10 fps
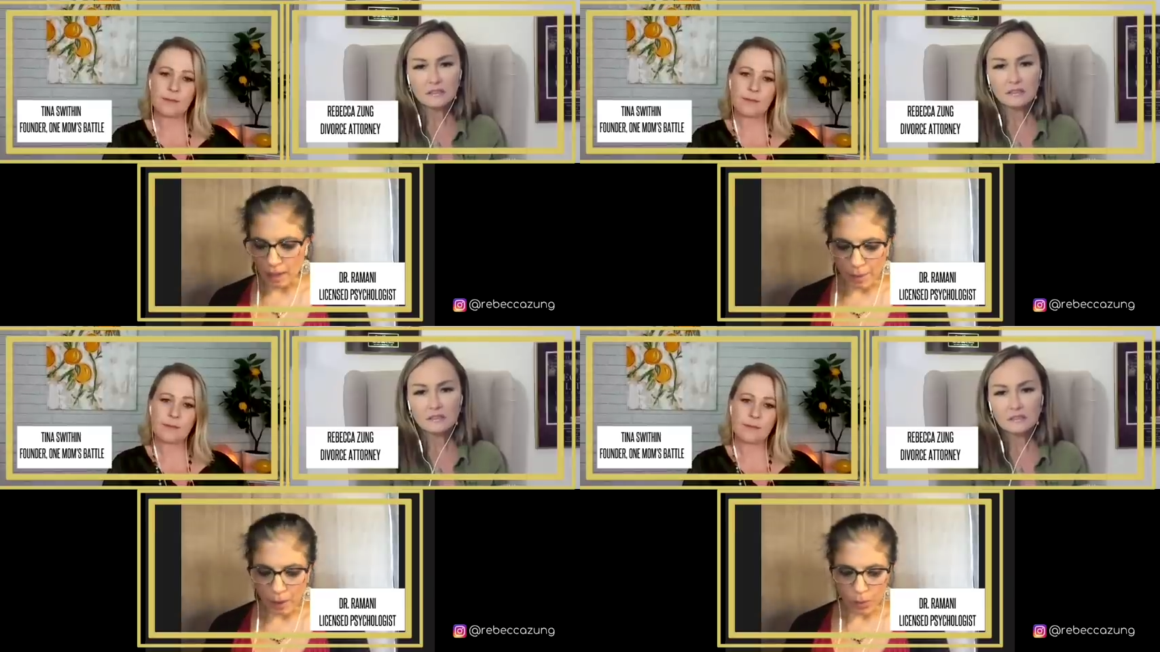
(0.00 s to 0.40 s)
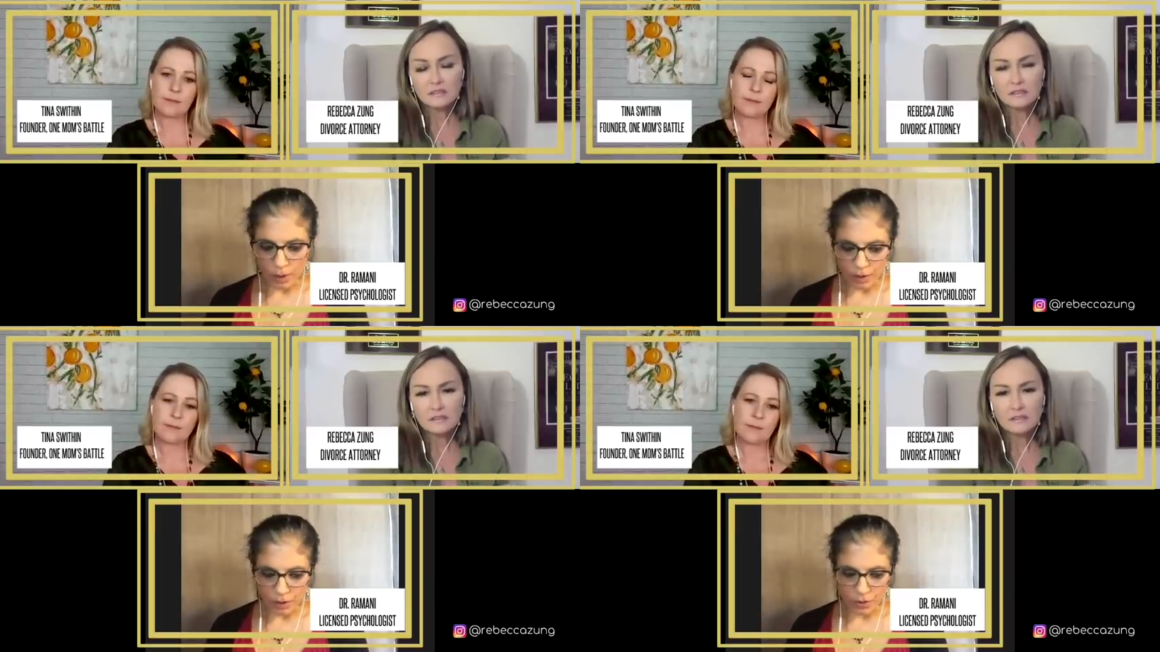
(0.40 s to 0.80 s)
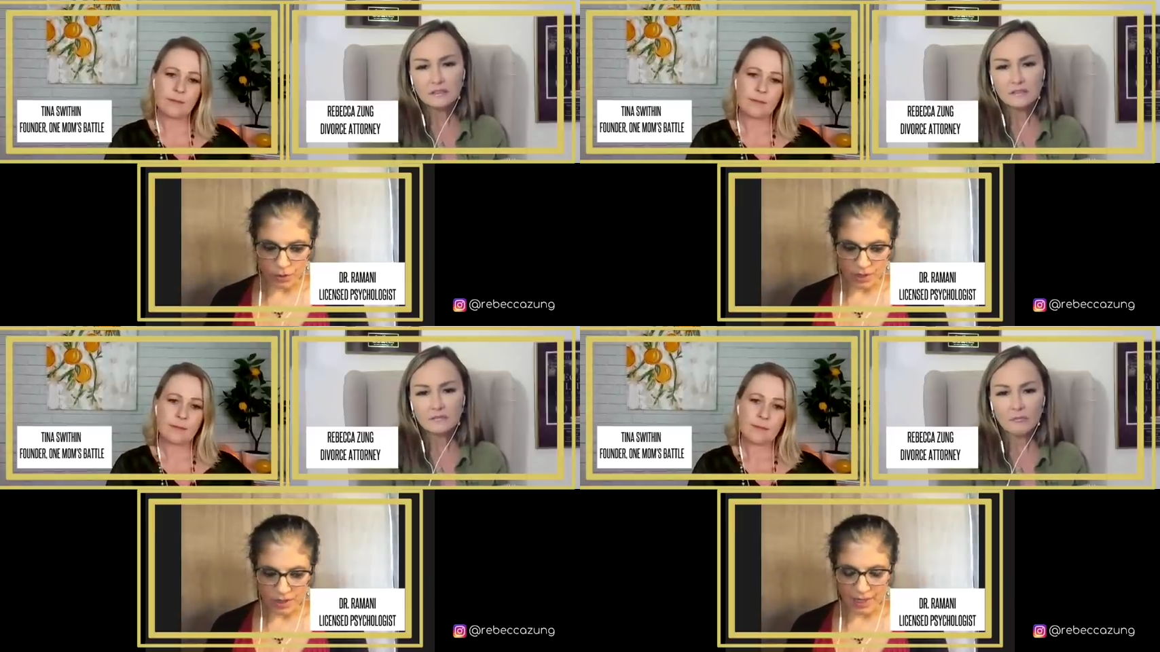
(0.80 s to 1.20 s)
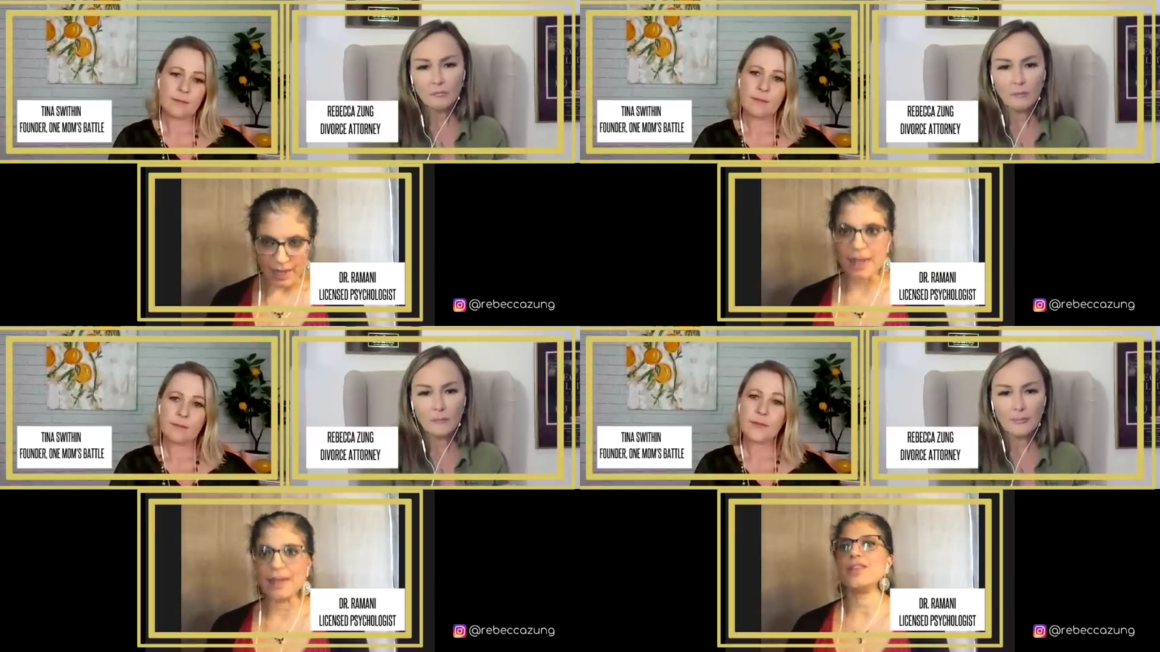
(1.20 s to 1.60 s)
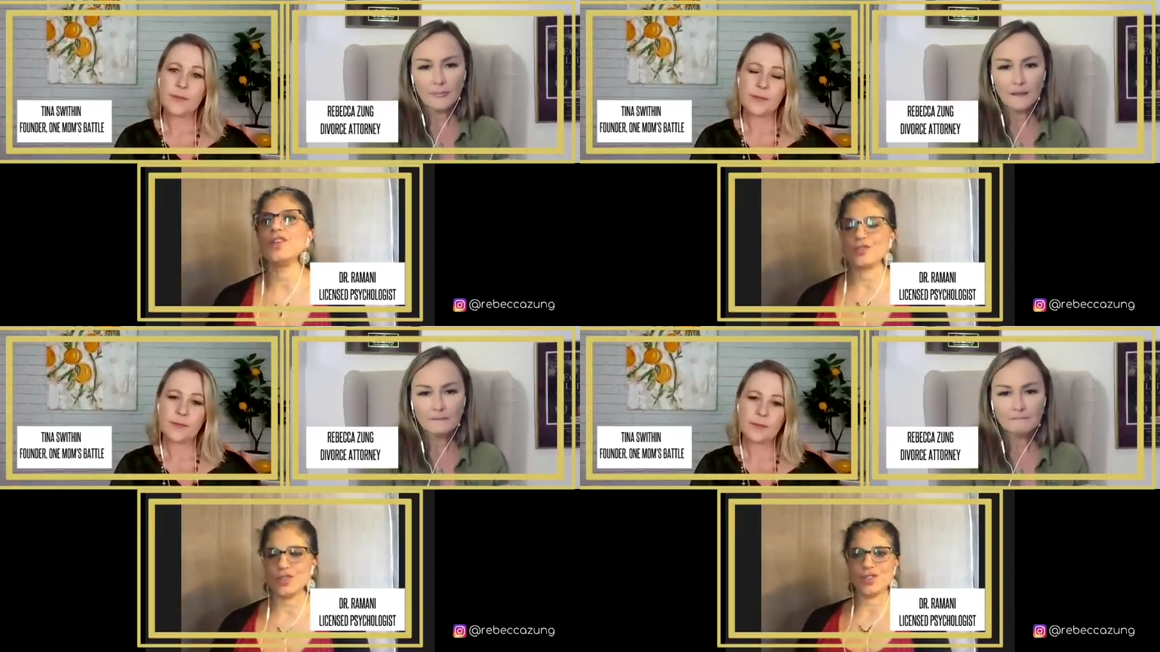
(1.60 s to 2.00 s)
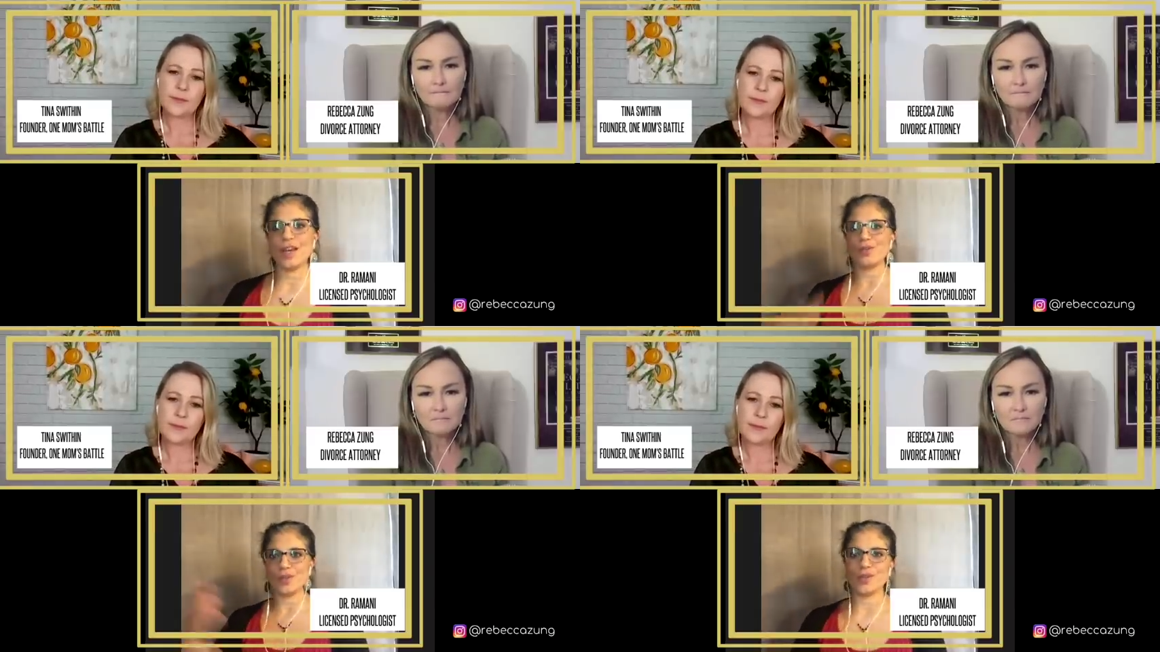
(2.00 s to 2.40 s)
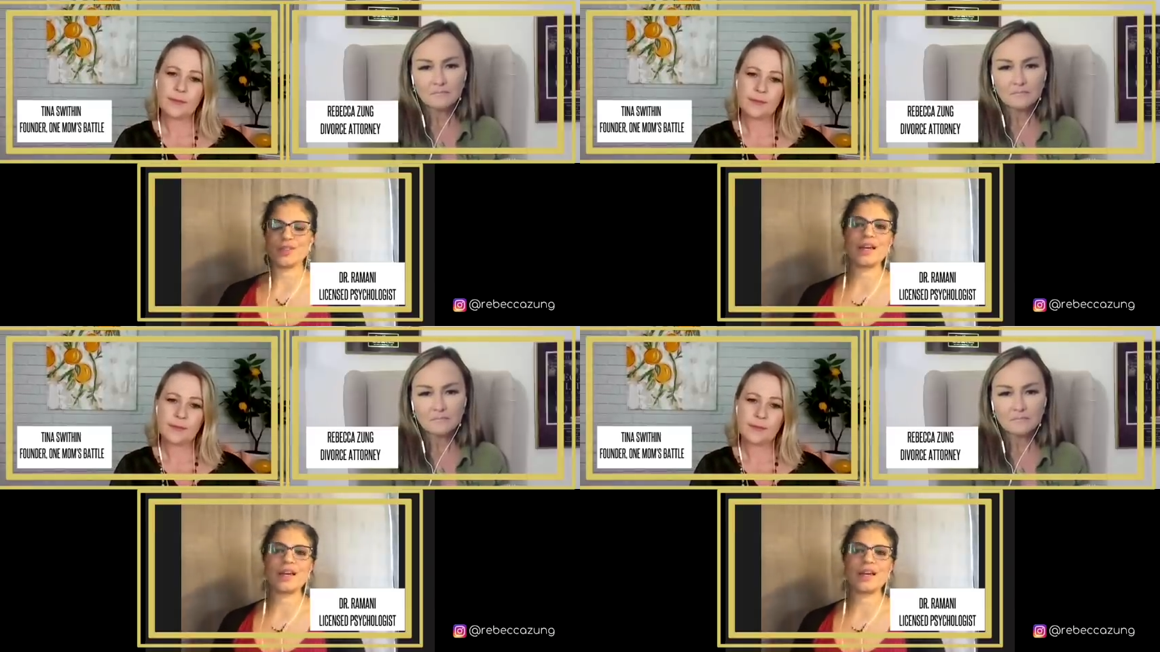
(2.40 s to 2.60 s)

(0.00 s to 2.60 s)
Speaker 1: about what you just said and you know just so everyone knows I,